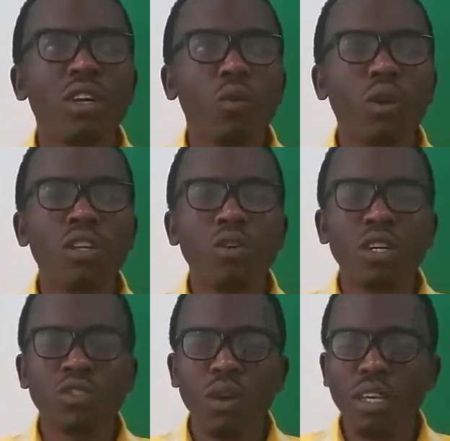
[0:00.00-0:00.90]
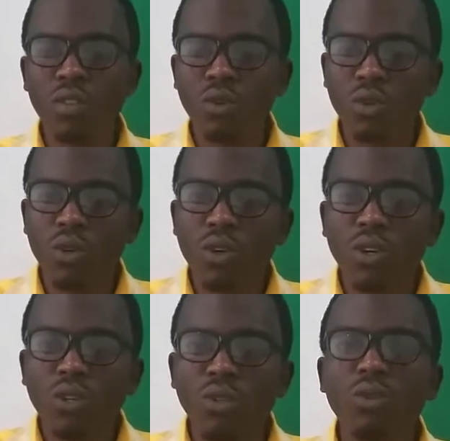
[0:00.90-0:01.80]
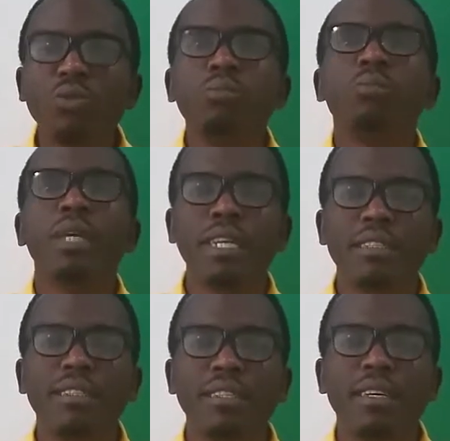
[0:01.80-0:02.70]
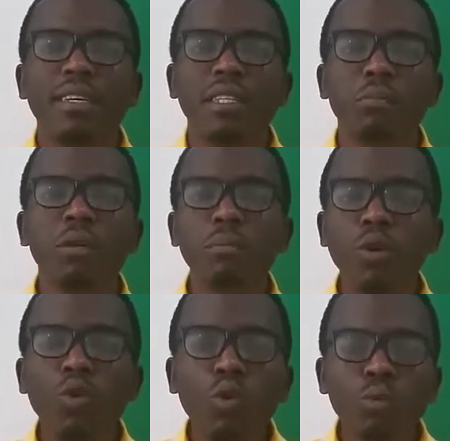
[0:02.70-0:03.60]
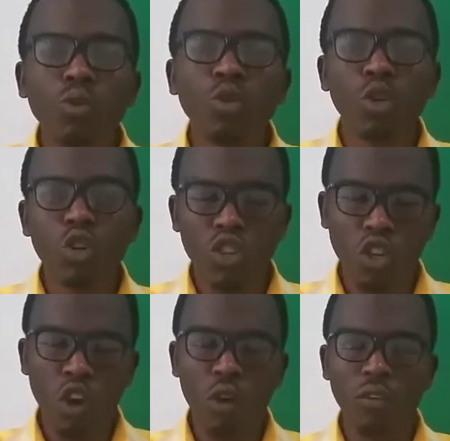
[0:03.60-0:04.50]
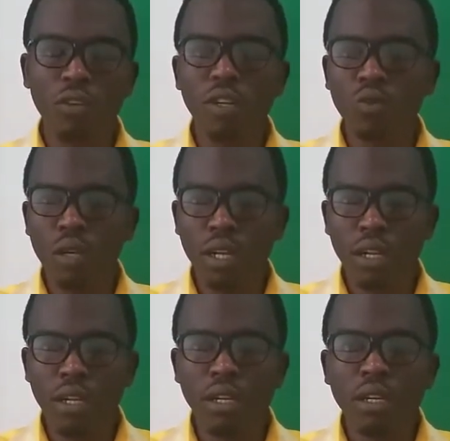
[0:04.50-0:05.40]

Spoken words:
When you are trying to meet people whom you don't know very well,